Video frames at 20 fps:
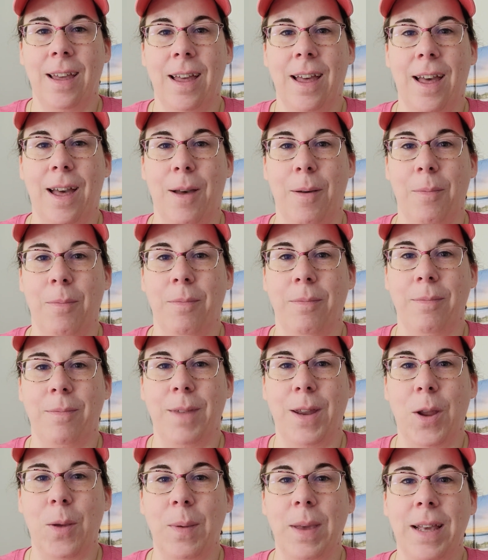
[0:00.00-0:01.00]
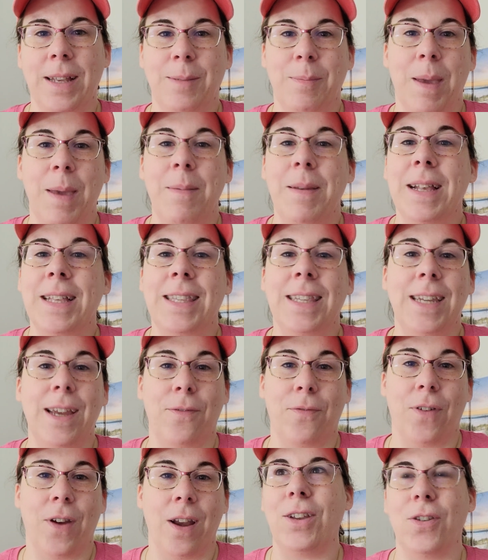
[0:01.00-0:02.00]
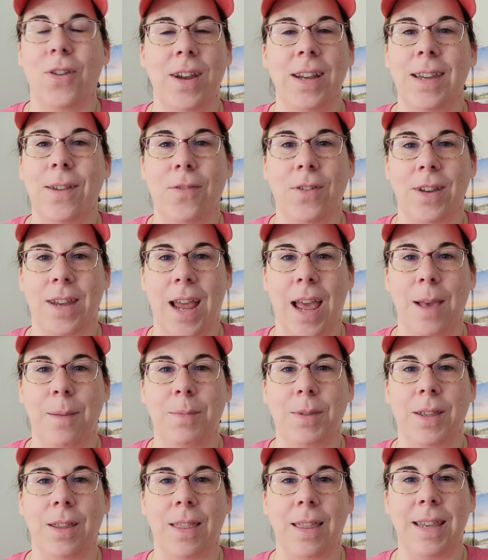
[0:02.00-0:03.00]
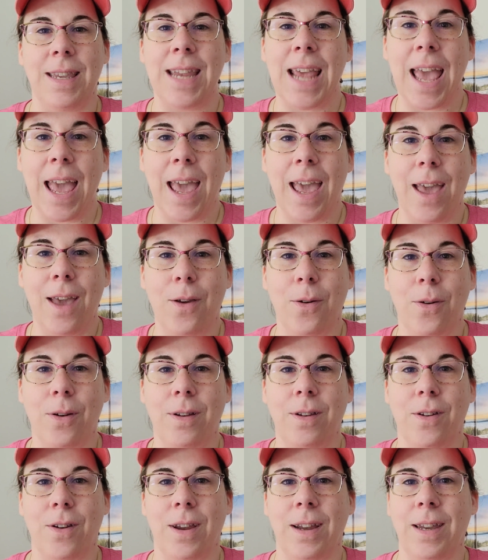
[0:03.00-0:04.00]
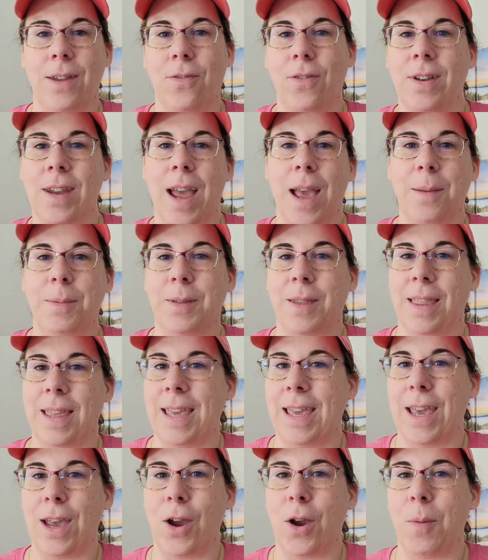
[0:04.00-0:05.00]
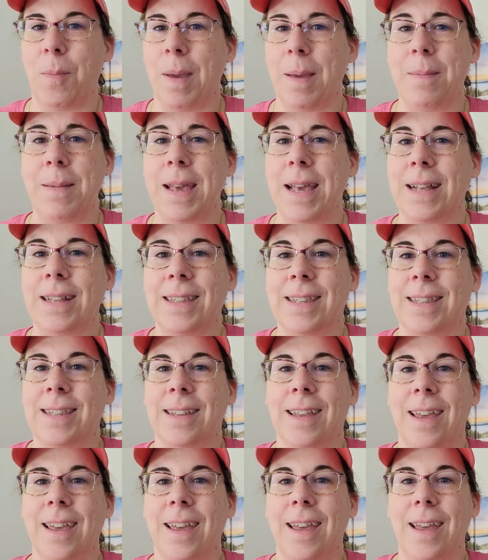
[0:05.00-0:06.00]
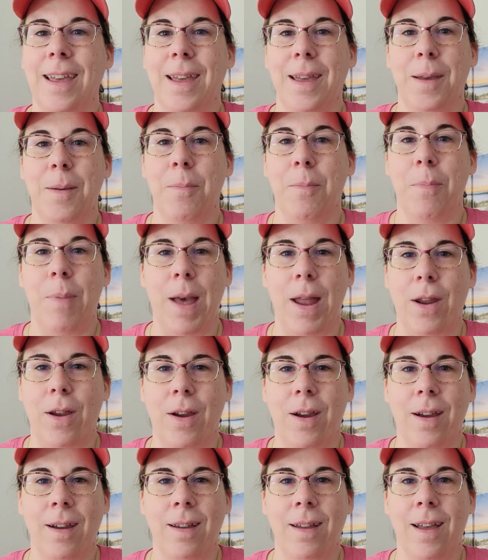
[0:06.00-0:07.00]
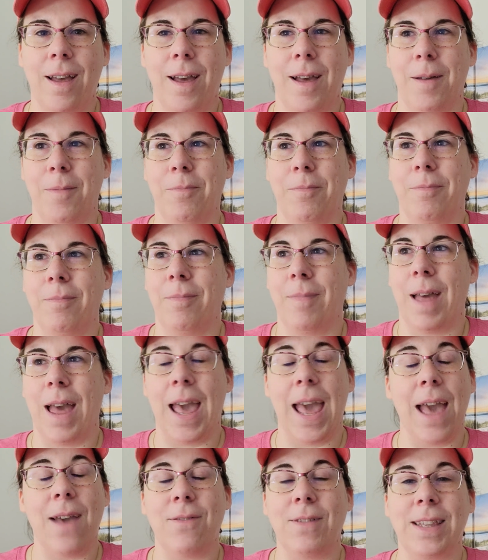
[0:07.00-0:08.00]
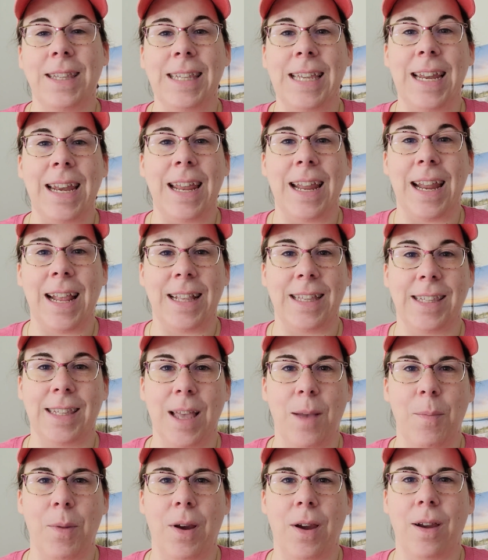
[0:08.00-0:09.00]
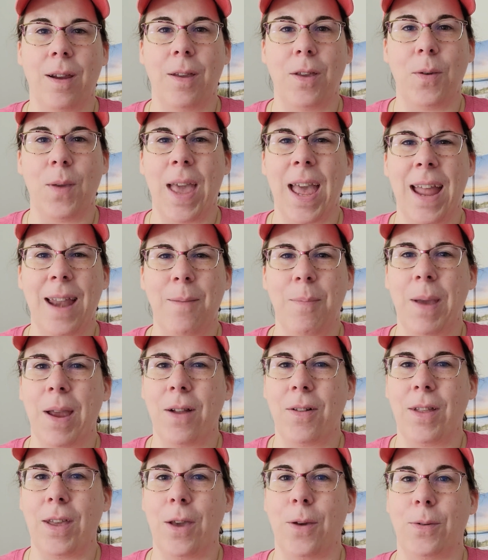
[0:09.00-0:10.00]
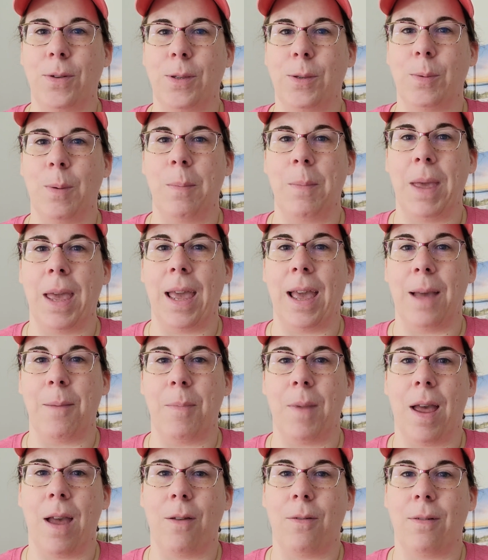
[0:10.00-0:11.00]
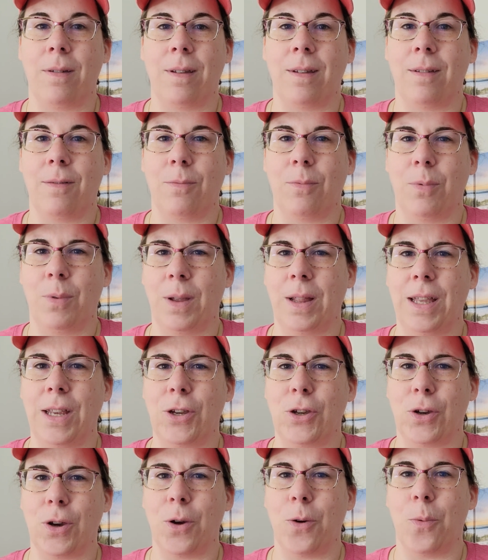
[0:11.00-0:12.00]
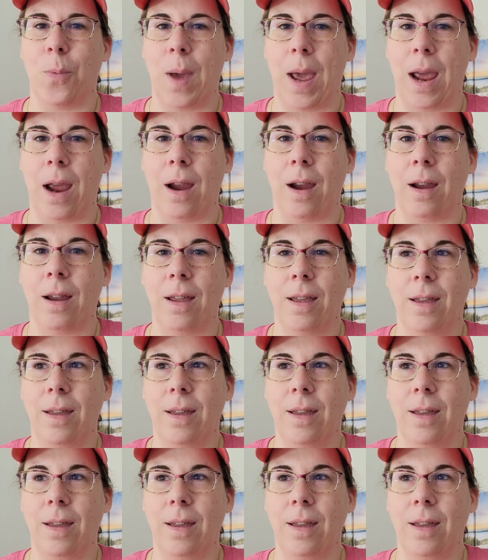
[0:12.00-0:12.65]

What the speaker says: You know, because maybe it's different during different times of the day or during different times of the year. Maybe it's better. I haven't seen it in summer. You can apparently go swimming. I'm not really sure where.